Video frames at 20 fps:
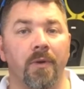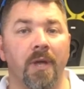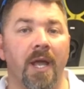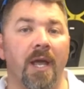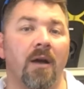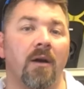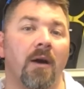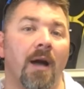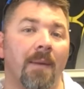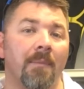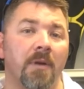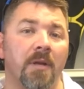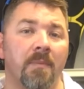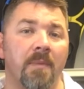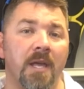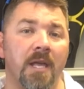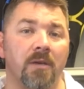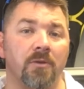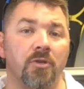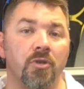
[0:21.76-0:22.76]
do now. I'm going to
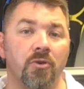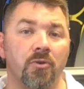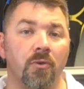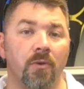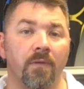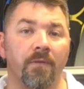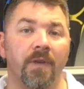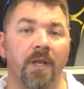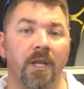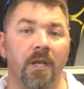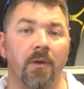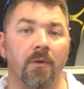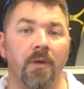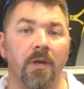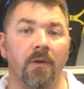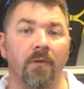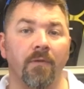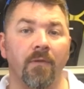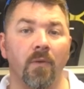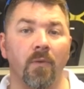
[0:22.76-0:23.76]
make a short video
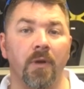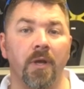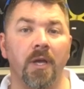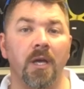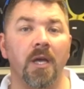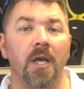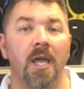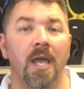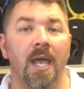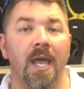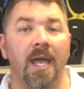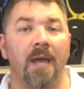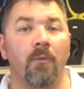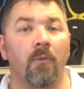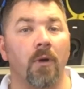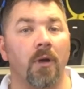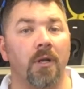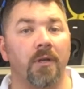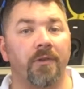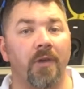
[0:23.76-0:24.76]
here for you
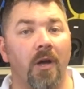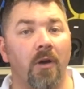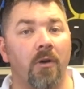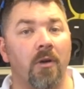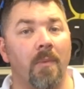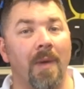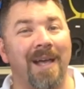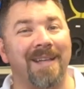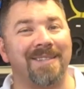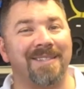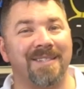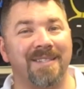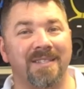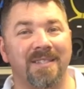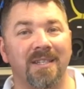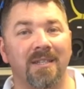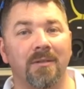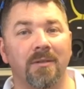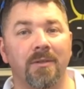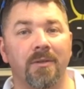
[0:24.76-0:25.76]
and we're going to talk about
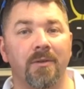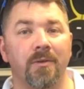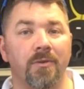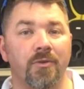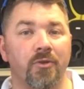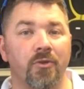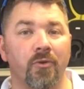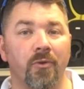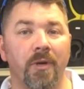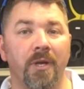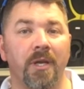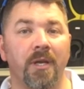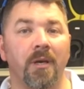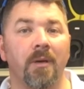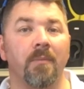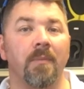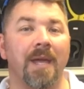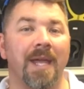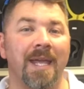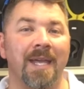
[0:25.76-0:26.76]
cylinder
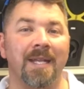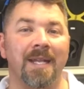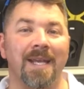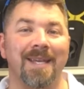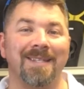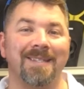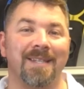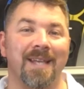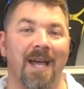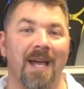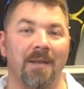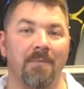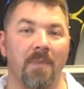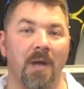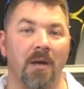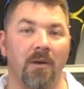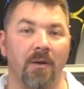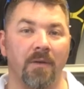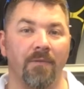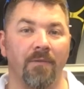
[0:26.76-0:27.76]
trim in a side
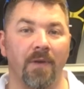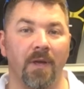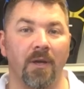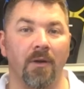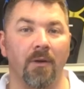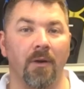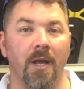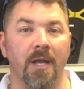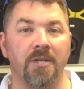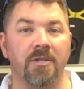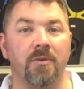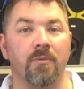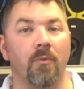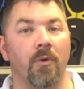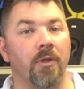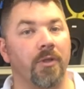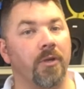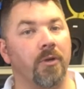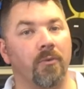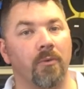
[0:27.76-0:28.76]
mount configuration,
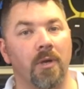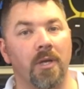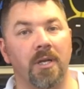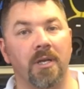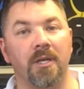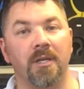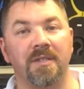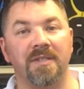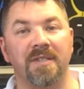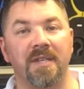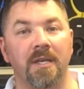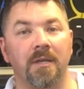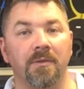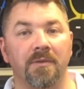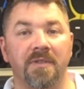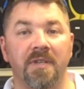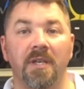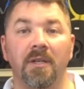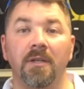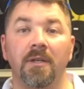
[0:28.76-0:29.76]
whether you're running a
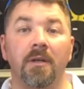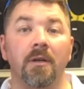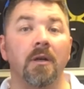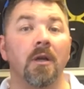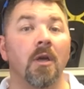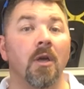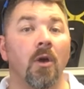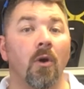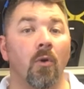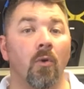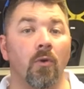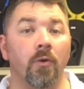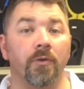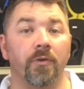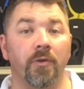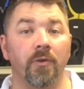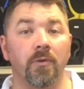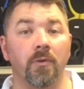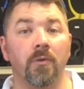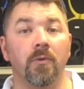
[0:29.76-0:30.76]
single cylinder or
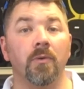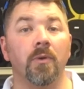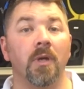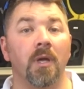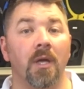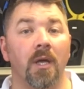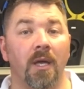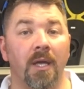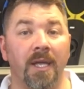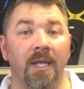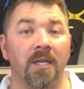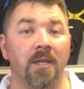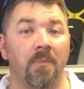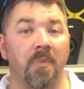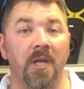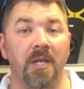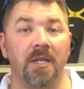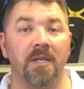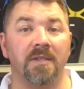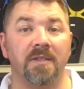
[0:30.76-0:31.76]
two
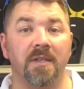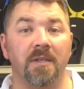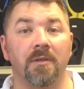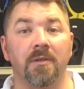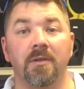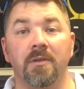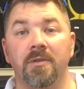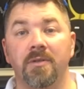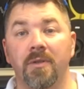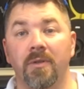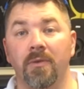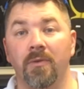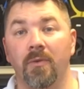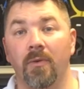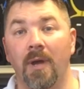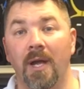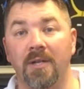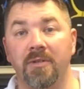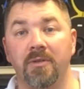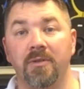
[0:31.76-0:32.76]
independent cylinders
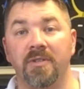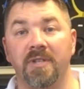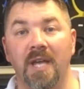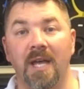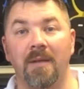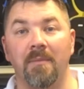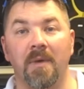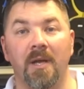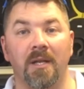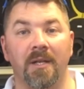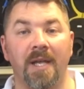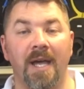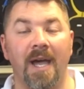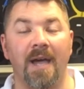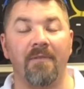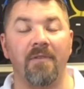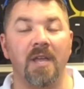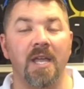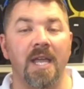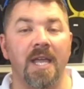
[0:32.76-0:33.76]
throughout your side mount
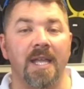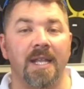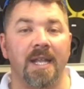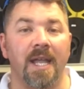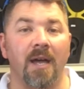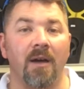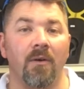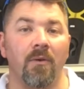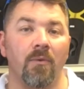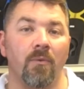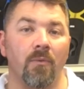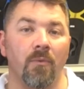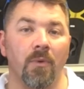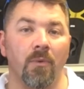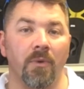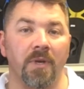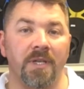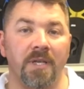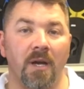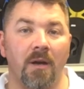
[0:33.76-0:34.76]
dive. Now,
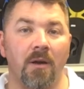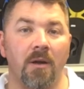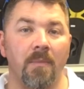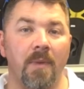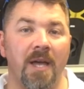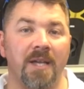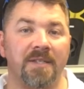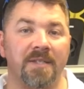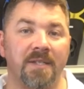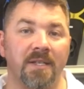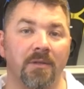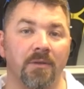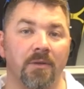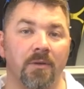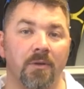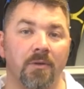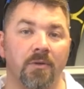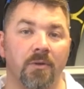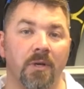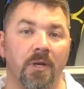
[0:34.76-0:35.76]
when we talk about
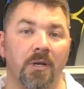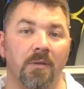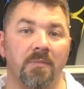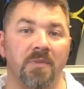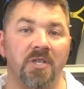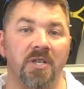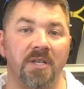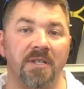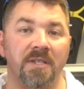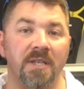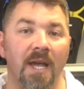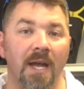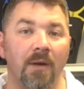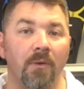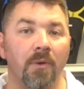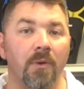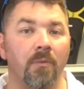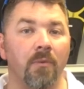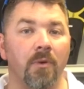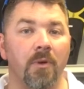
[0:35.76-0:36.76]
cylinder trim, just
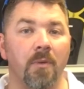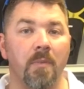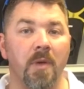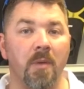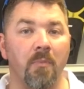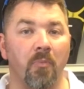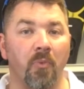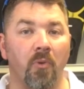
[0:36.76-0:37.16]
like we want to be